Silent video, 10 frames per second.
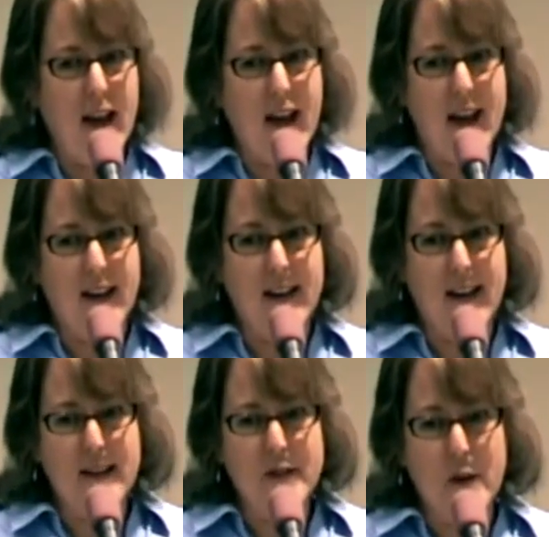And
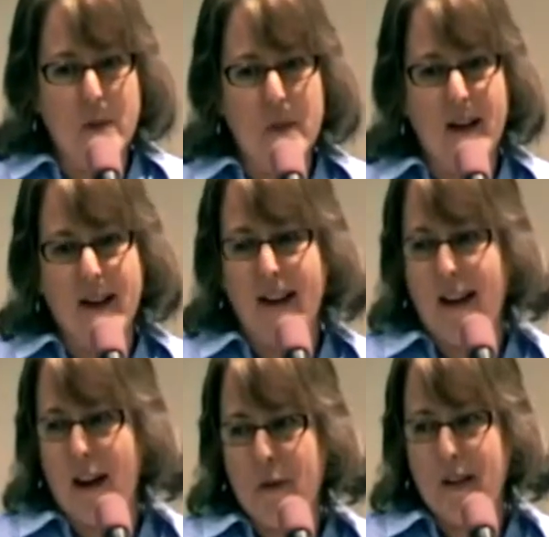so
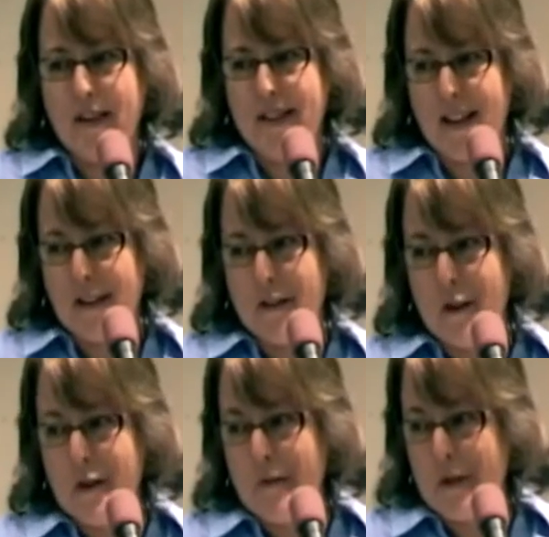I to say to
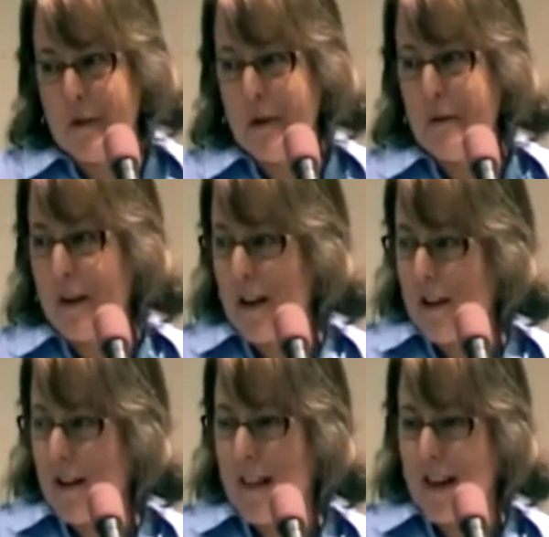those of you who were here
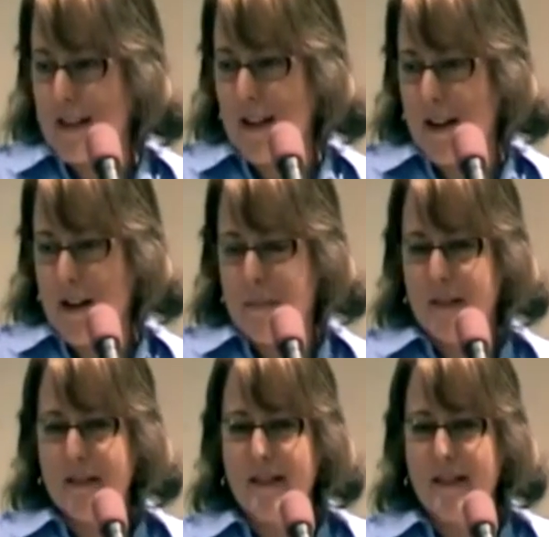at that time